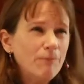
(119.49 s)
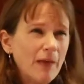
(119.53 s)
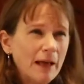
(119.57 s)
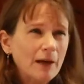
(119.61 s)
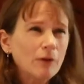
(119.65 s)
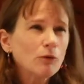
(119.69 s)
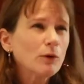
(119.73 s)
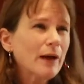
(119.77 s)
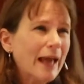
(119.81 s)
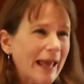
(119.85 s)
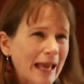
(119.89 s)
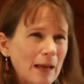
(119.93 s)

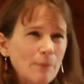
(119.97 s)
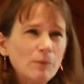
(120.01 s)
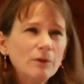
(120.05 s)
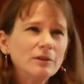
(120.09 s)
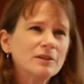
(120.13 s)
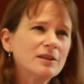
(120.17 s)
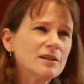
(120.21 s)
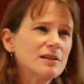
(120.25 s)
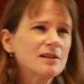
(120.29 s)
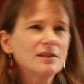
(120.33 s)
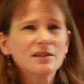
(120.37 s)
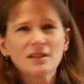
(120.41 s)
that were
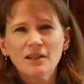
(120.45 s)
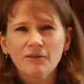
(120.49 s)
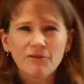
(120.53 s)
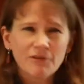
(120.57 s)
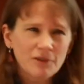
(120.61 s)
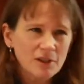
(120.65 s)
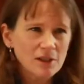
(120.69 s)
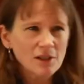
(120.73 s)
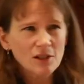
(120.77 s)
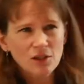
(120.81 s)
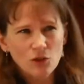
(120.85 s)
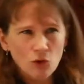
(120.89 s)
able to
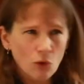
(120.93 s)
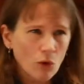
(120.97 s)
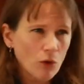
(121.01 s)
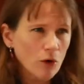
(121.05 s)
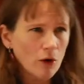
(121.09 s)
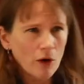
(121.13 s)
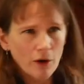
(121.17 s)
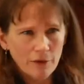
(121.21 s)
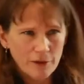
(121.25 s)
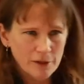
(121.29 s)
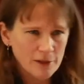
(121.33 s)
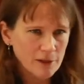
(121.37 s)
sift and
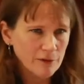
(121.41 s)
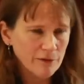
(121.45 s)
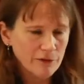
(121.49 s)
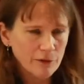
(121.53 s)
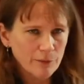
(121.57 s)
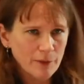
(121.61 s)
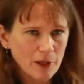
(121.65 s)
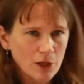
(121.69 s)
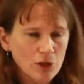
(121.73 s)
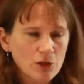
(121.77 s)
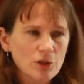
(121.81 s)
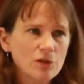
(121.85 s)
store all this
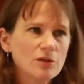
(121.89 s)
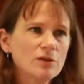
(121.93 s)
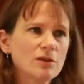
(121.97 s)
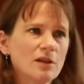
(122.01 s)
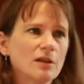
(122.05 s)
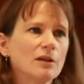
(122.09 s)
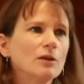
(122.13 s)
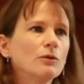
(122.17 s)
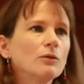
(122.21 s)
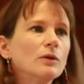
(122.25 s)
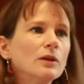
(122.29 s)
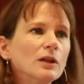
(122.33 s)
information
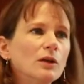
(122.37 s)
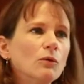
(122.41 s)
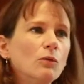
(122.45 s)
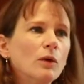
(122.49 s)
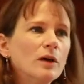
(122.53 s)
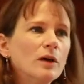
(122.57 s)
so that there really